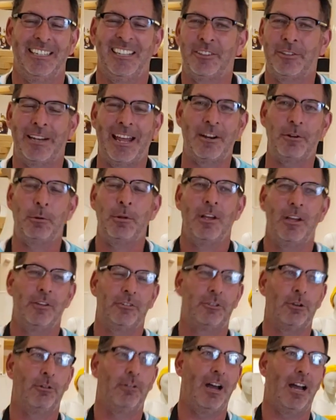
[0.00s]
Listen,
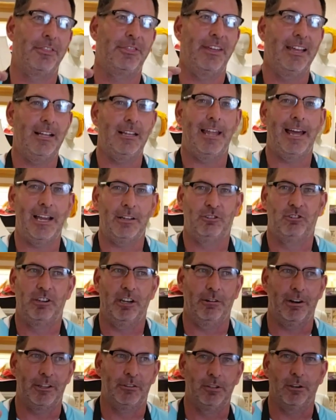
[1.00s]
I think last
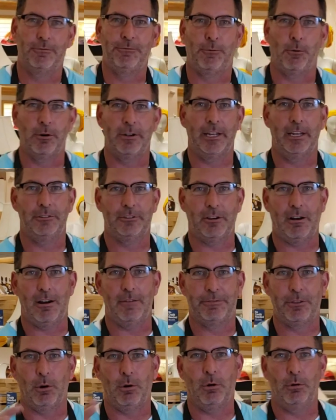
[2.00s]
year I took 4 days
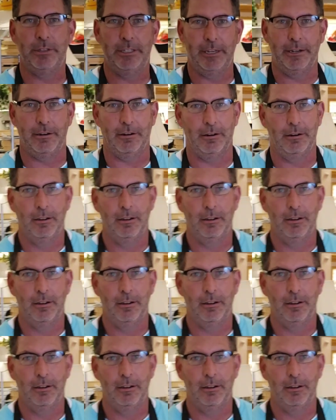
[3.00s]
off, the whole year.